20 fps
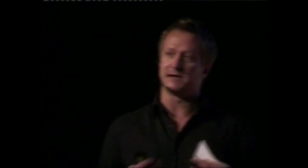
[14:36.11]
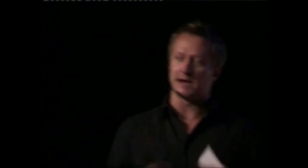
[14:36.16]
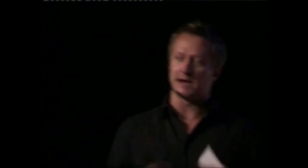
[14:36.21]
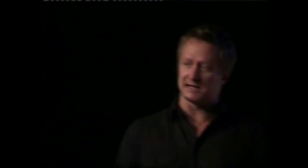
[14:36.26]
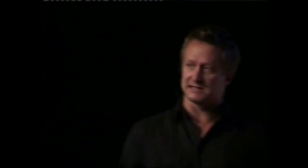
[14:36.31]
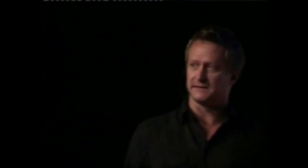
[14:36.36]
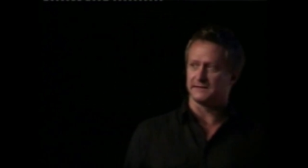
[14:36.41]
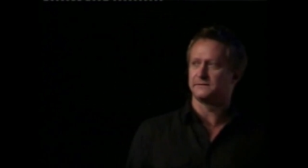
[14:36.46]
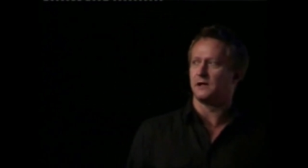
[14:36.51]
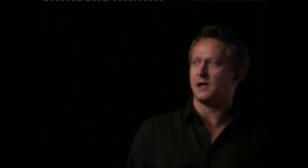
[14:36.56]

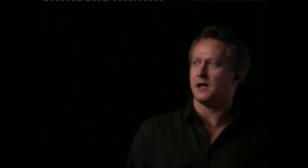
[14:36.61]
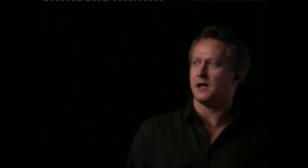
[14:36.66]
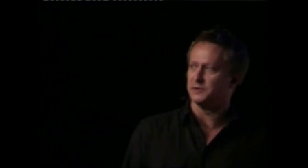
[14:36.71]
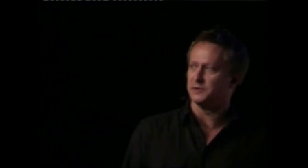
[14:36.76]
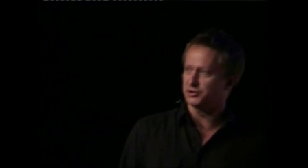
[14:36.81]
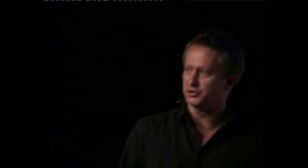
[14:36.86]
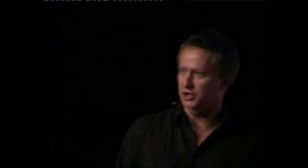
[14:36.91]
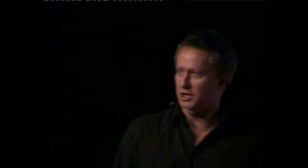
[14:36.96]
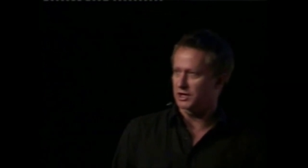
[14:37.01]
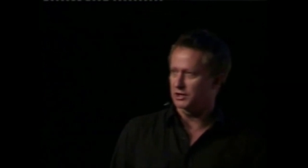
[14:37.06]
because of
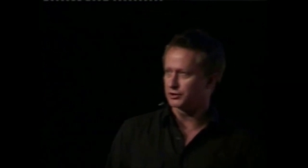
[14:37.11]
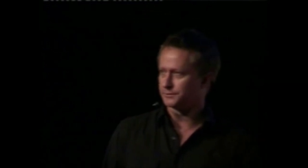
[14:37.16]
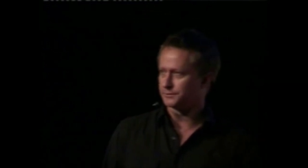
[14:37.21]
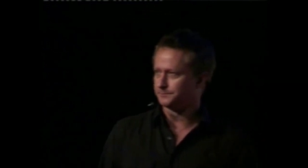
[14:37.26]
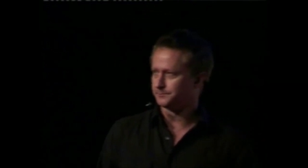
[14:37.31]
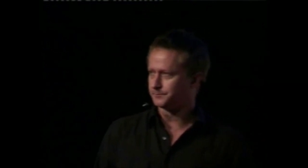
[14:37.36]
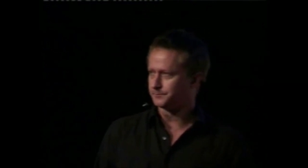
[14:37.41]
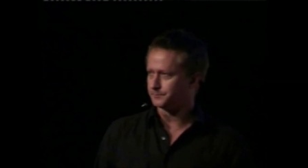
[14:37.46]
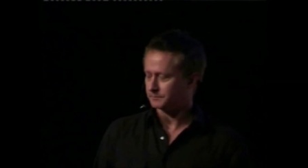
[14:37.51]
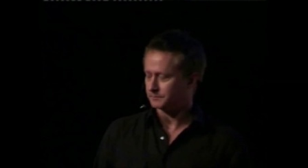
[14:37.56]
climate
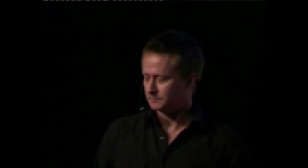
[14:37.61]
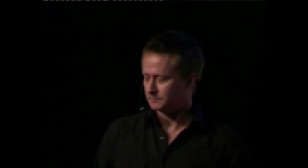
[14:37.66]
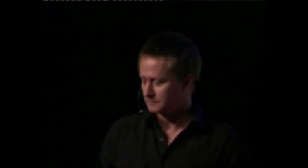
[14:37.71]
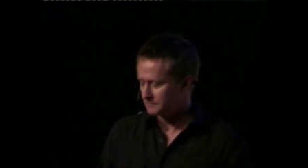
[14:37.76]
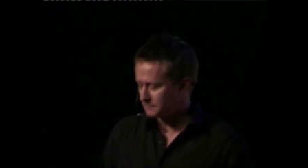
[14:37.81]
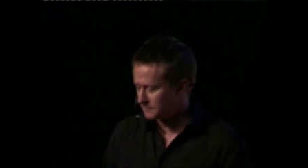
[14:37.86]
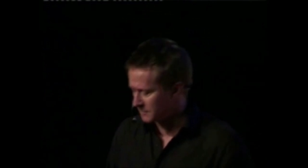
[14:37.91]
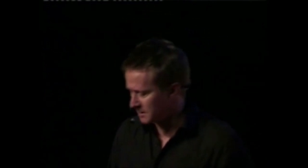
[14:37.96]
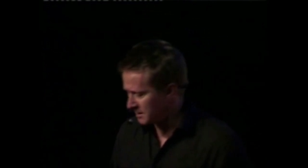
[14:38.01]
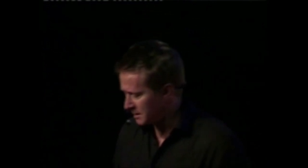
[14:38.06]
change.
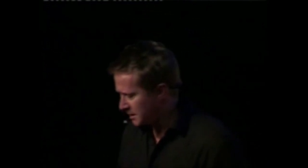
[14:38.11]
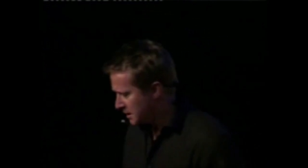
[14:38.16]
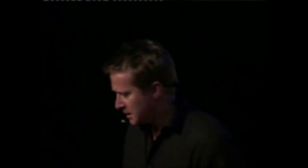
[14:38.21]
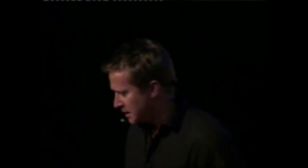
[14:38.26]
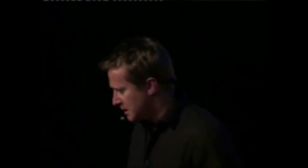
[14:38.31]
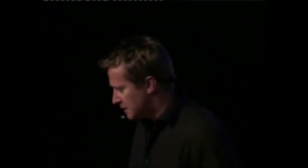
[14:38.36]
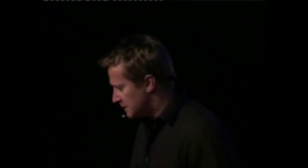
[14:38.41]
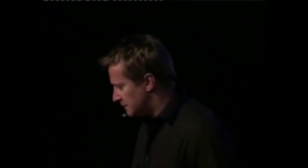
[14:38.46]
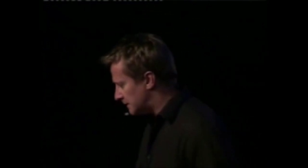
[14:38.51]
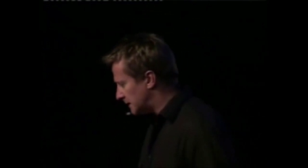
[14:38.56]

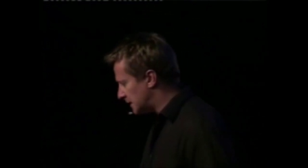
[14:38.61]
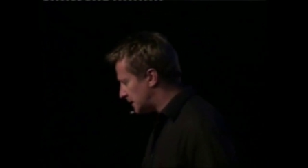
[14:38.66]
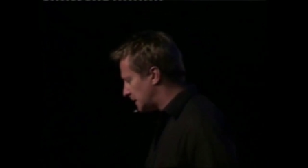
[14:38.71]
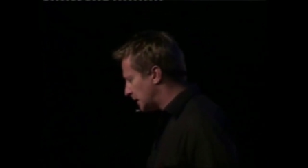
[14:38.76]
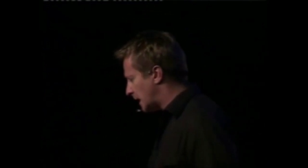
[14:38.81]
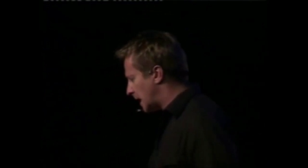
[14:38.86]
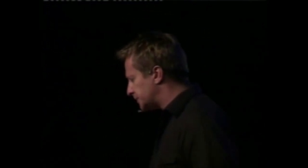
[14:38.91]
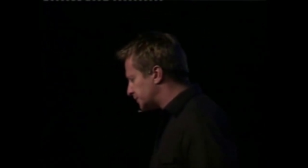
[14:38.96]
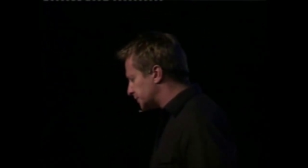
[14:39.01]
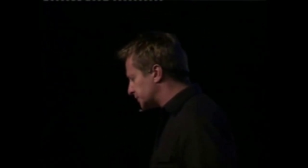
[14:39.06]

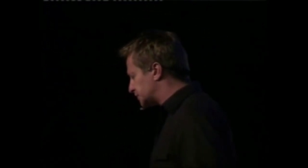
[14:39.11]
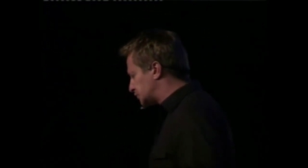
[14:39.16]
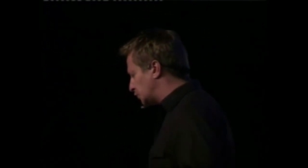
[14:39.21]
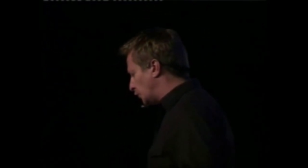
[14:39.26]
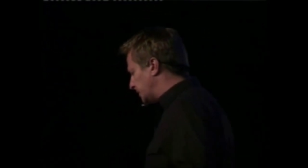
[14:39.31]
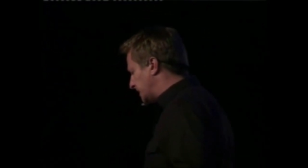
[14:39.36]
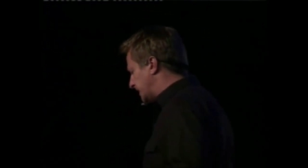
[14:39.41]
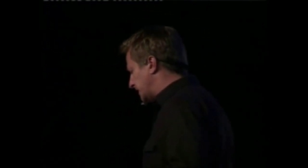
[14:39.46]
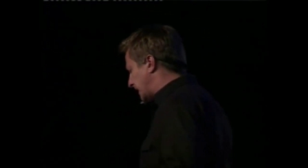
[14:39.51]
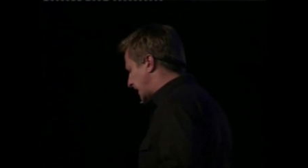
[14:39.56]
The hunters
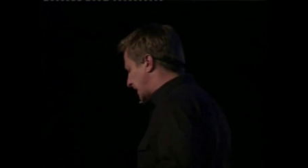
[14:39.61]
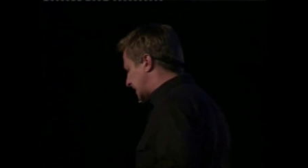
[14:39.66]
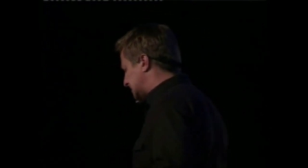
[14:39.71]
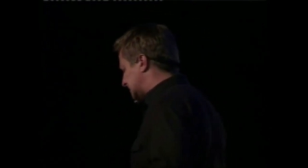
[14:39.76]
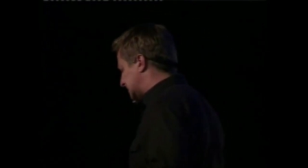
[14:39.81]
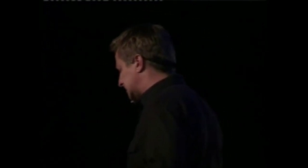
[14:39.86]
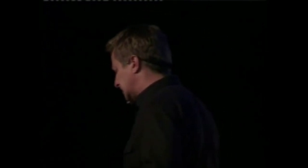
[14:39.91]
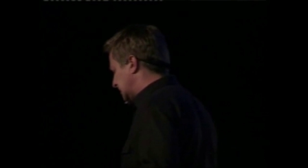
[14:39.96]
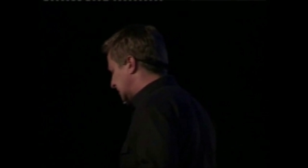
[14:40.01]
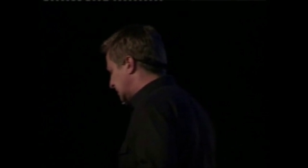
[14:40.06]
told me
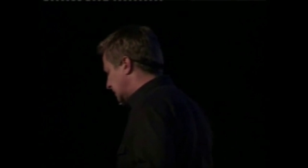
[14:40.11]
that